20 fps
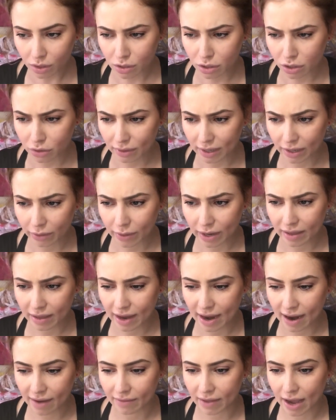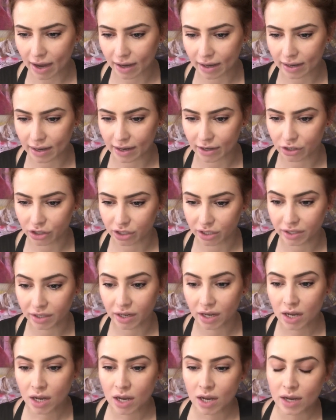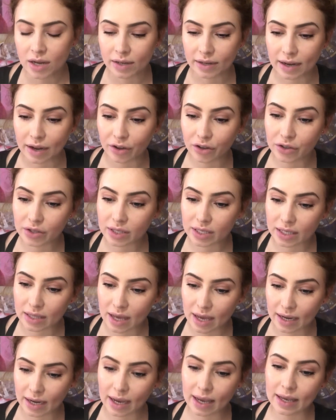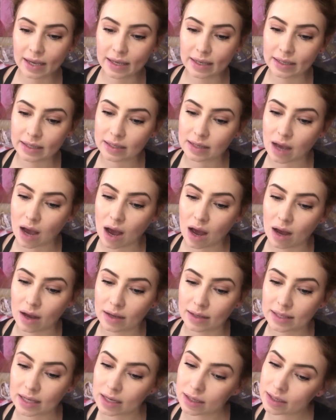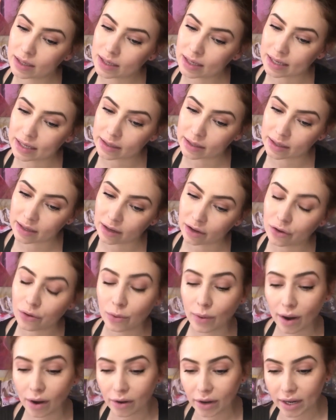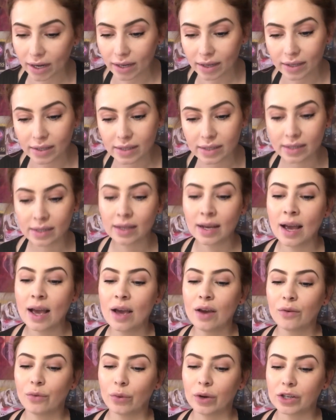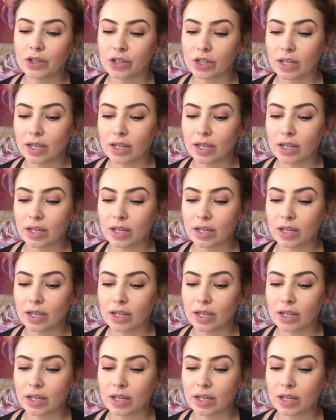So right away they have that connection. Now you see that his ascendant is in Aquarius, which